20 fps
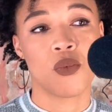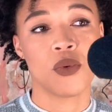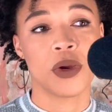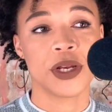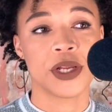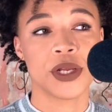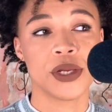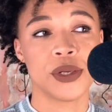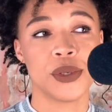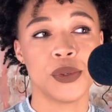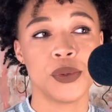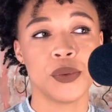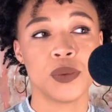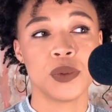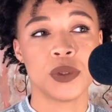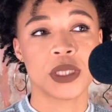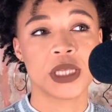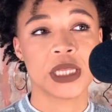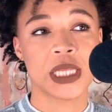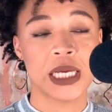when
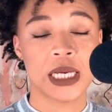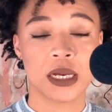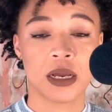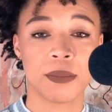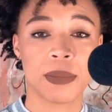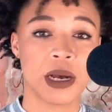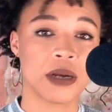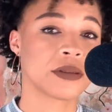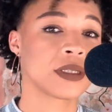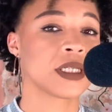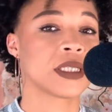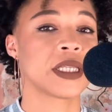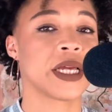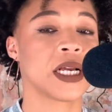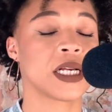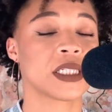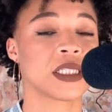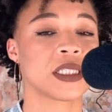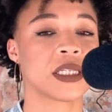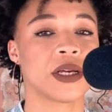you think about the
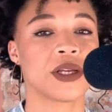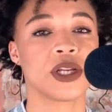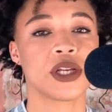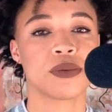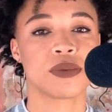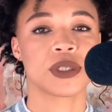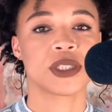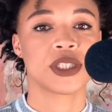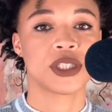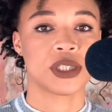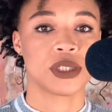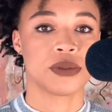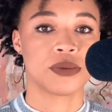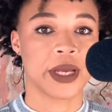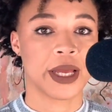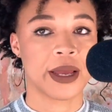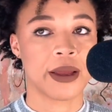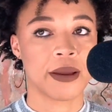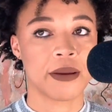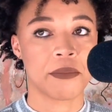things that you were
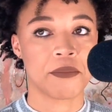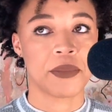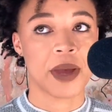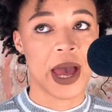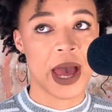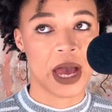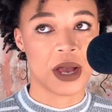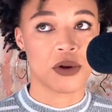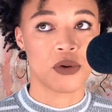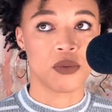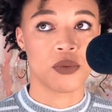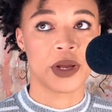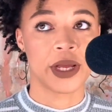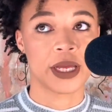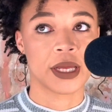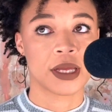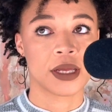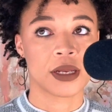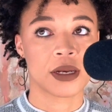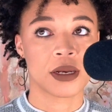doing back
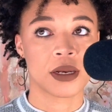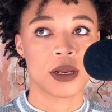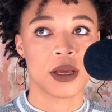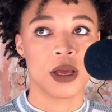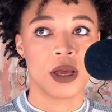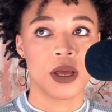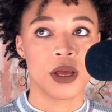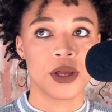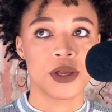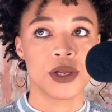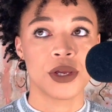when,